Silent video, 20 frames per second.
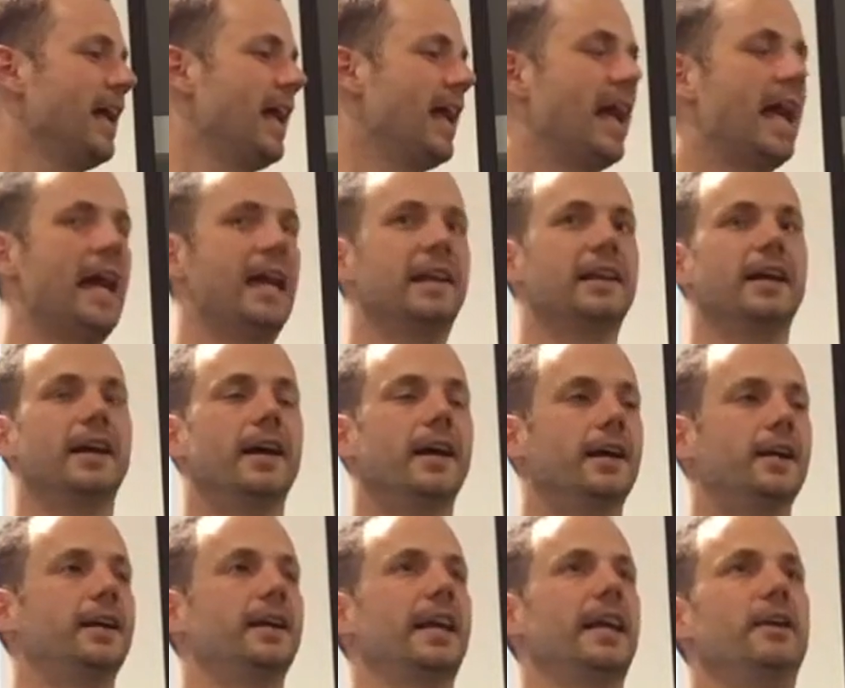And
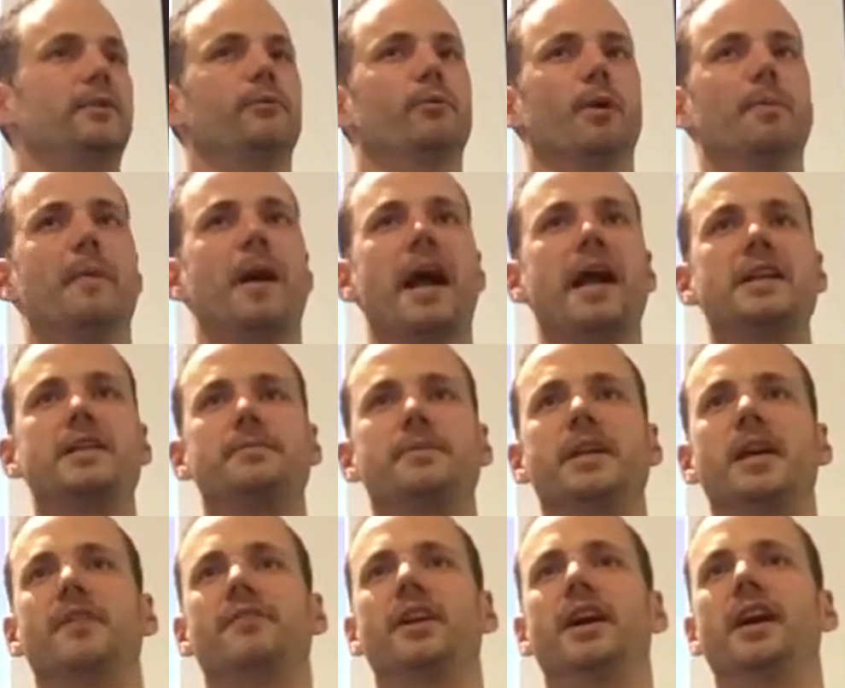it reminds
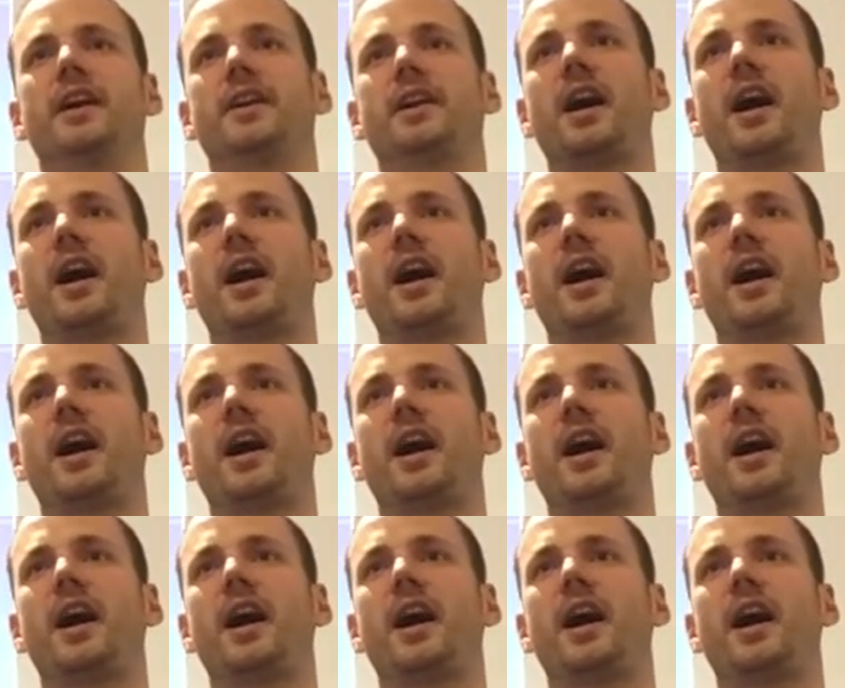me of a